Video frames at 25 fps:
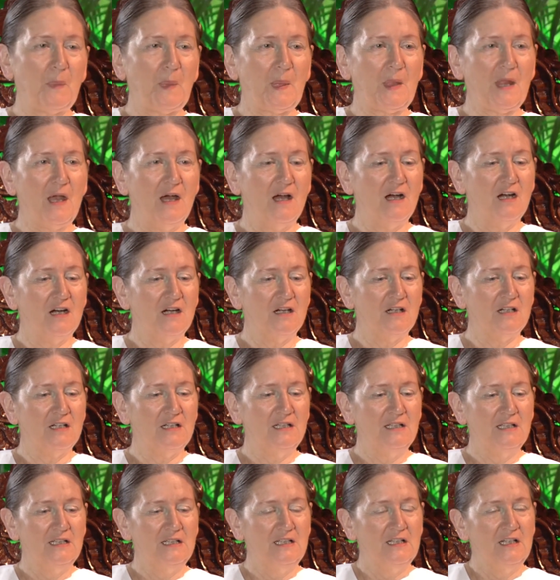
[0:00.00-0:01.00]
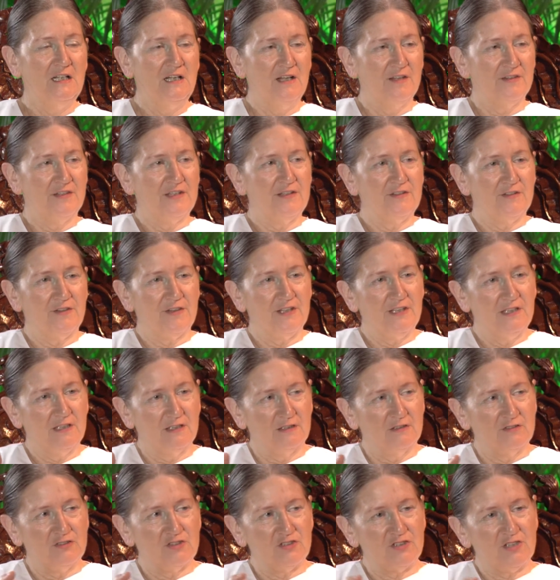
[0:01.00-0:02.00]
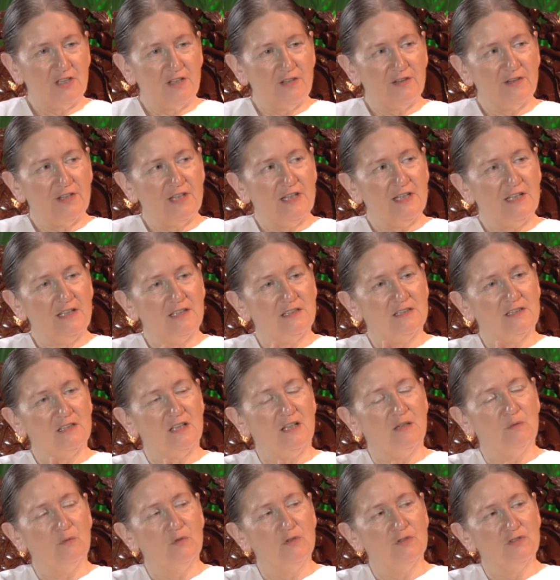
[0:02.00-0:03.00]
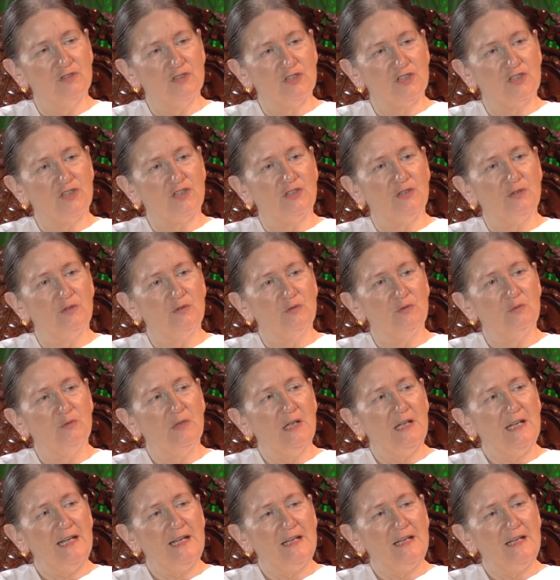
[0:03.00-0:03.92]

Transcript: there are things that want to